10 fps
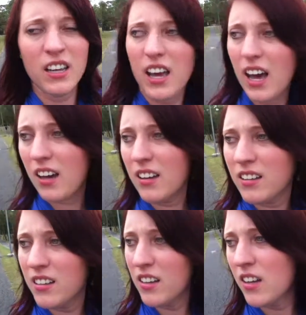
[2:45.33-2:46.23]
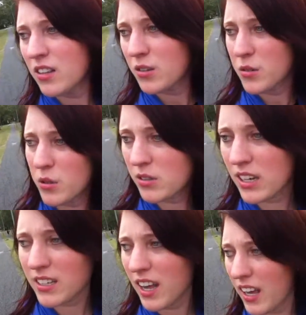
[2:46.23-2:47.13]
Yeah. The Roos
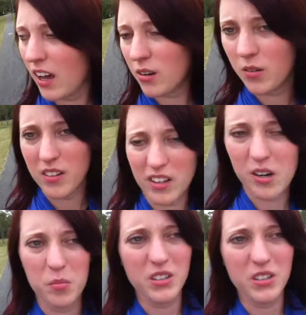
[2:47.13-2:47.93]
like to hang out over there,